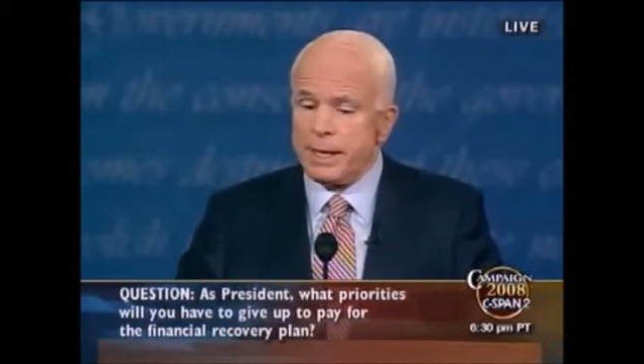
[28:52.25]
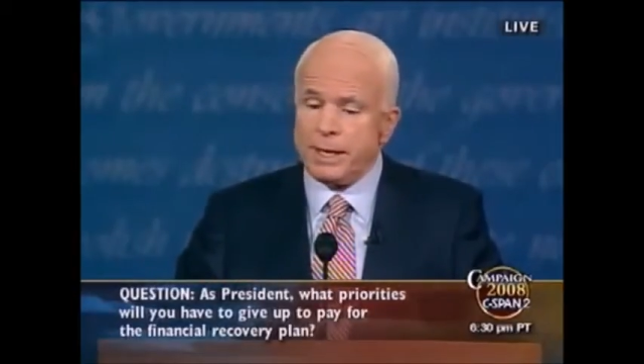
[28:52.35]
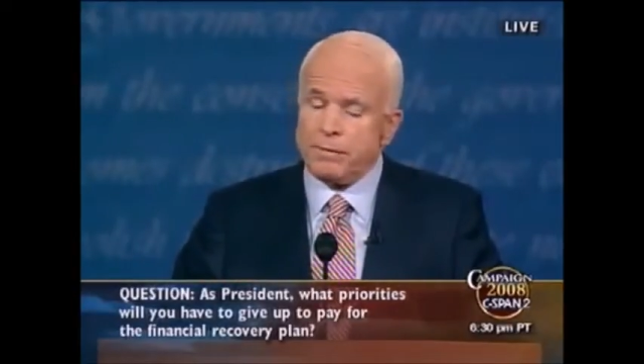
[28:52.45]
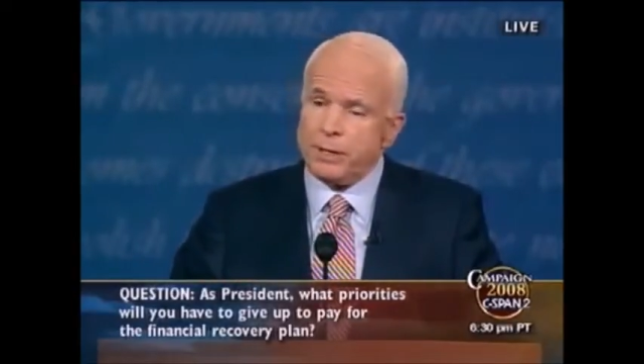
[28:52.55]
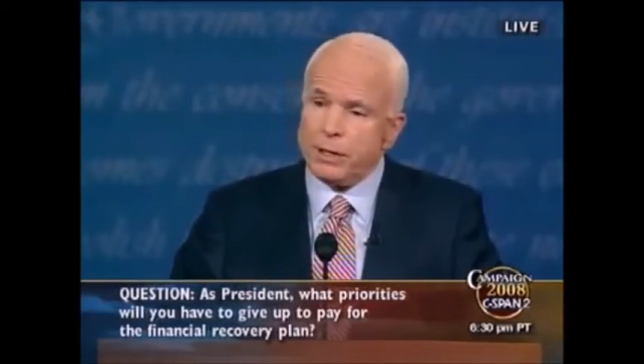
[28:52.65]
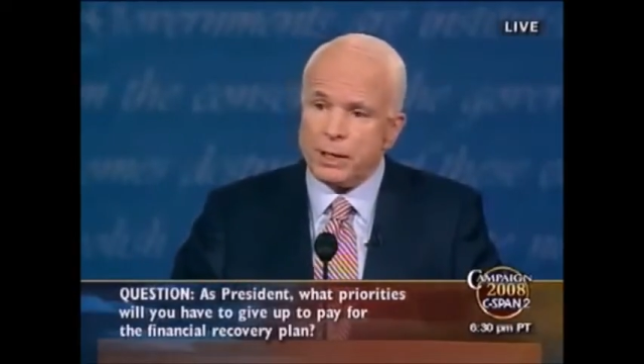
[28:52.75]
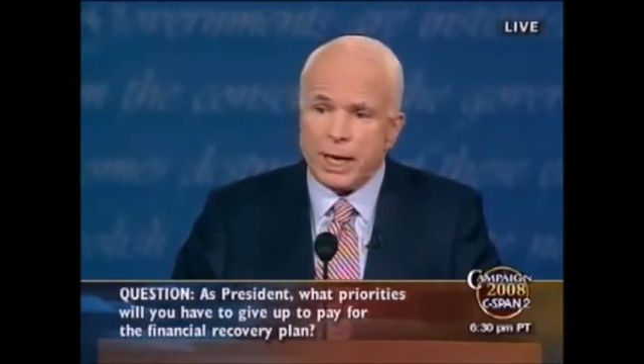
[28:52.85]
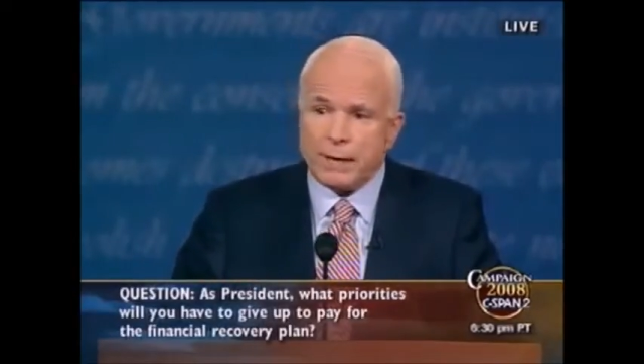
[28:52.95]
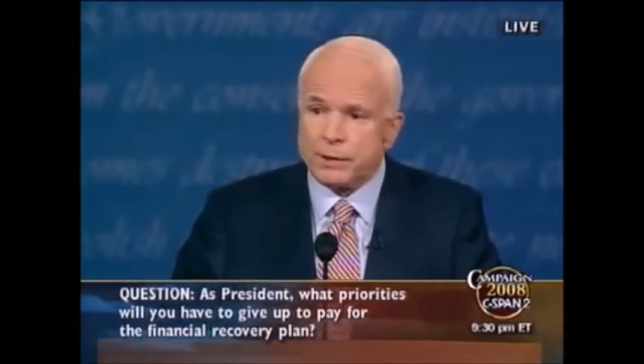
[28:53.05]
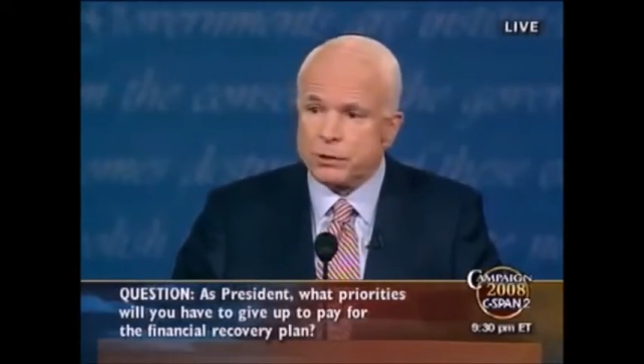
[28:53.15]
And we'll
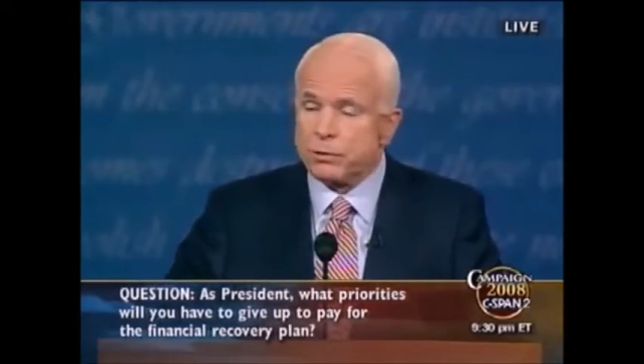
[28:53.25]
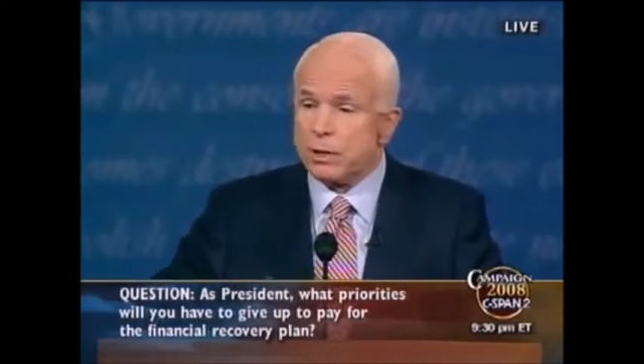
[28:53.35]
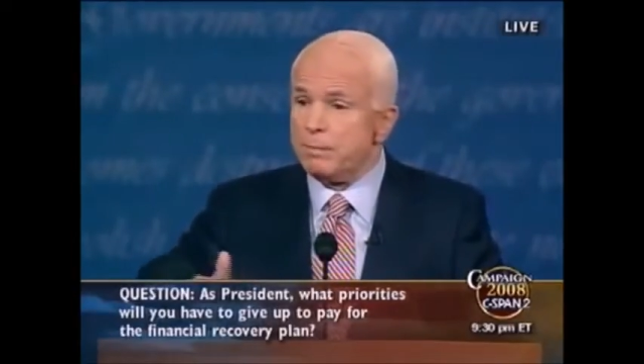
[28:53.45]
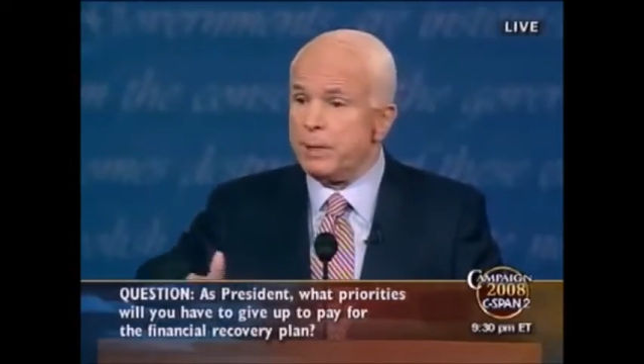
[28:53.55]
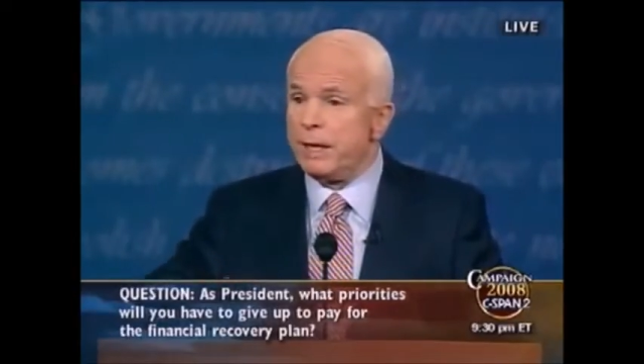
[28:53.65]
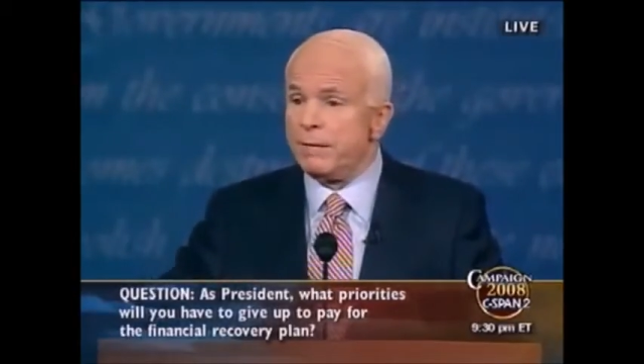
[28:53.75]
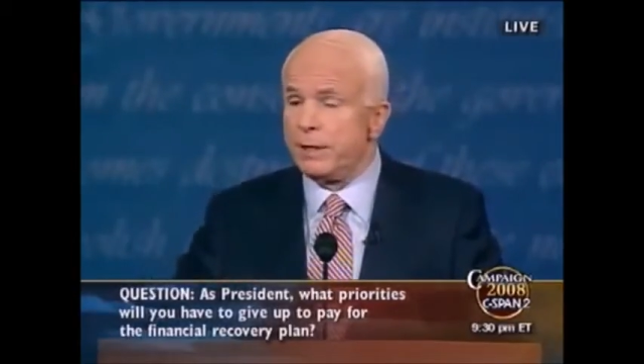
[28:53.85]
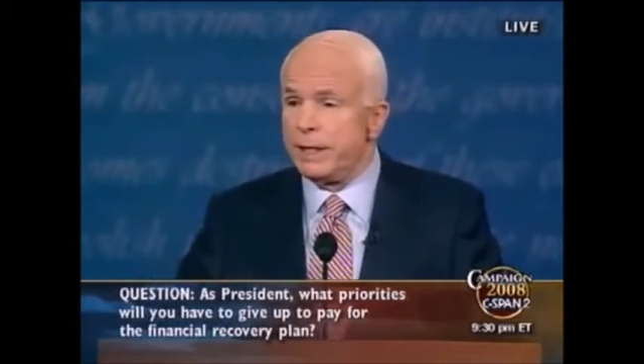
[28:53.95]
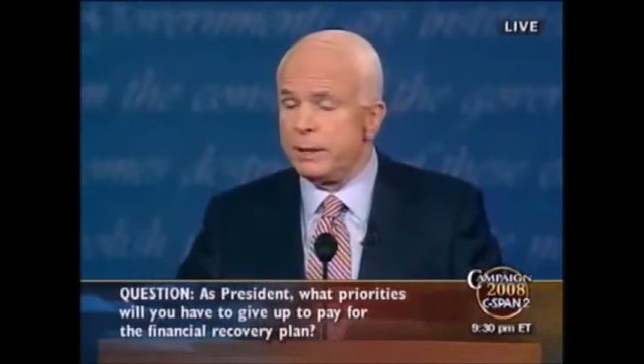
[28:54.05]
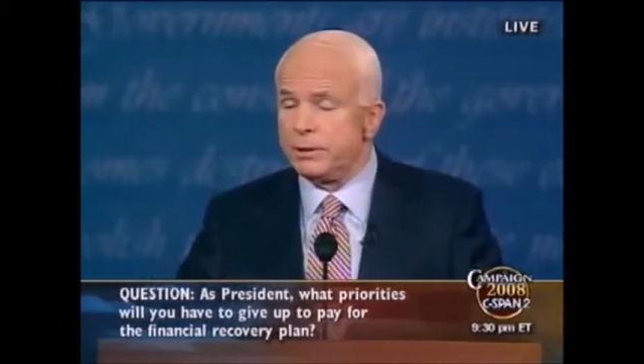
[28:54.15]
have to scrub
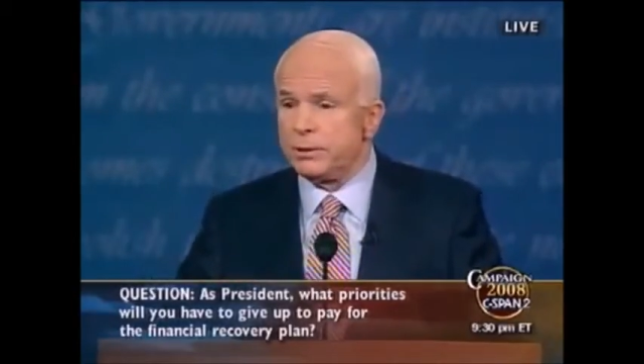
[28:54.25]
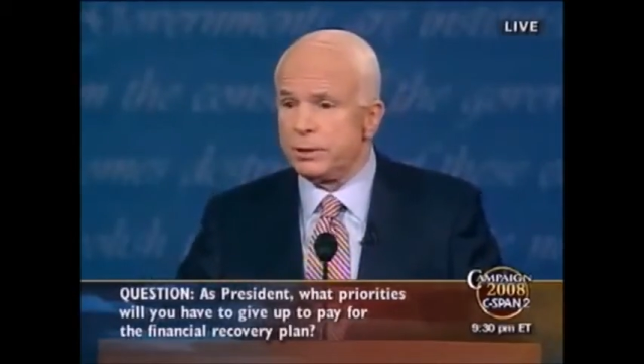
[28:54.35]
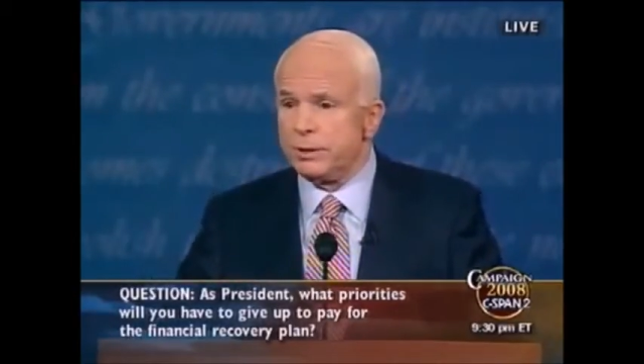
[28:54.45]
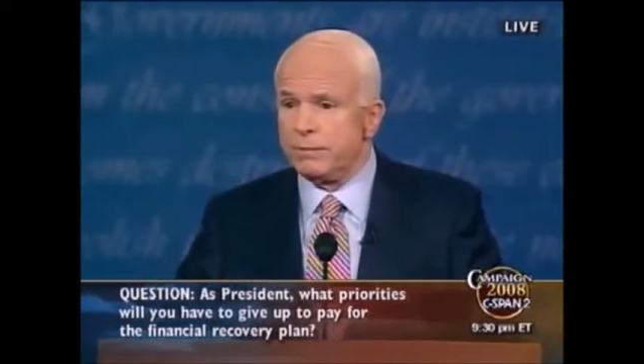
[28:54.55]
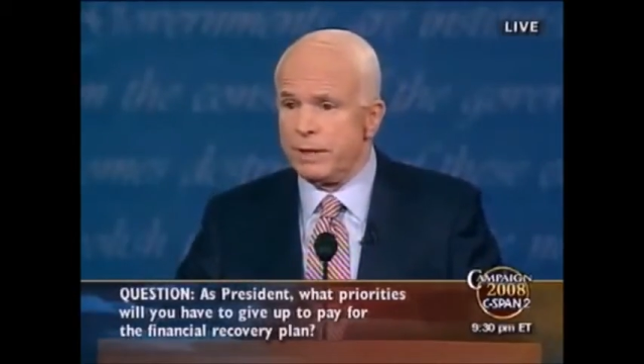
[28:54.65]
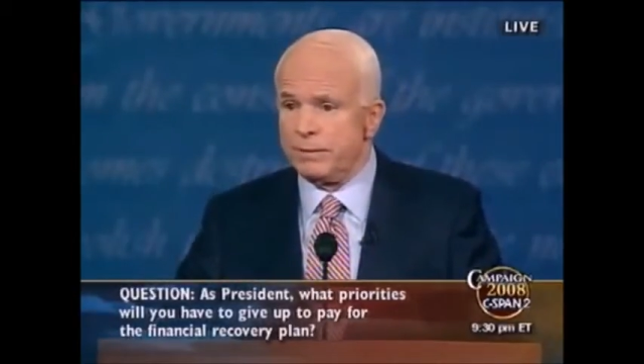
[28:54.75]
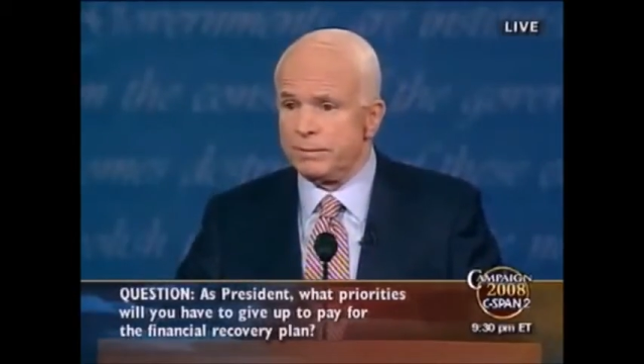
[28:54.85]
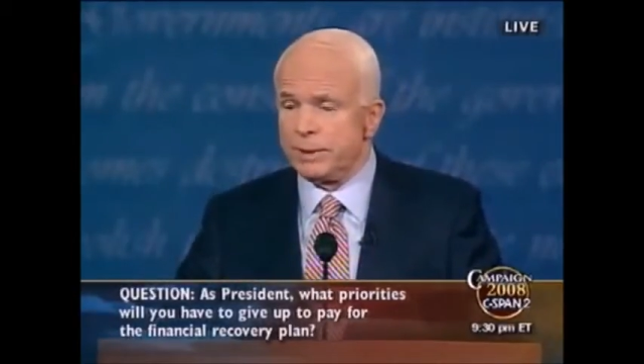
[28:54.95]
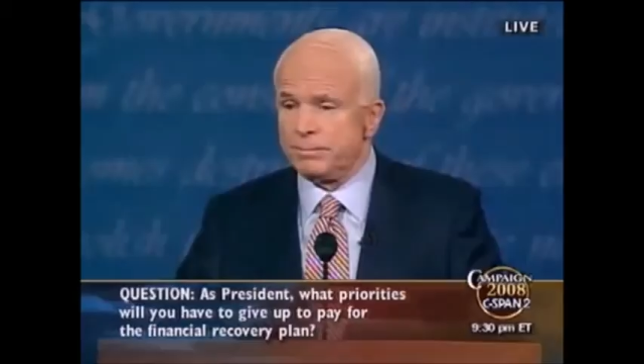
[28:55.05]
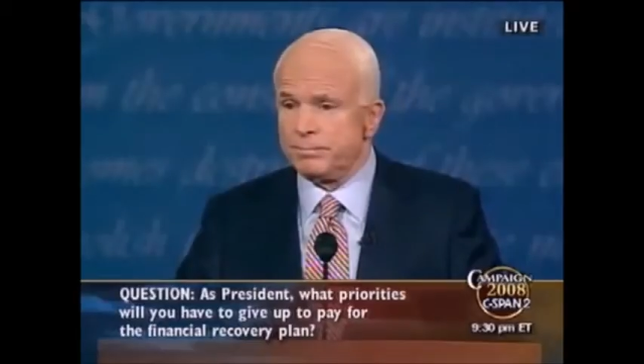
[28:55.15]
every agency of
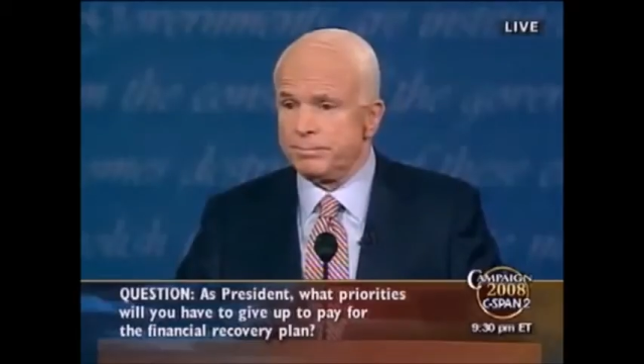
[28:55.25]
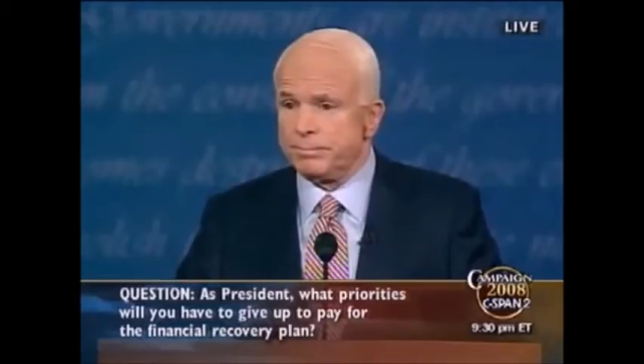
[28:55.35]
government.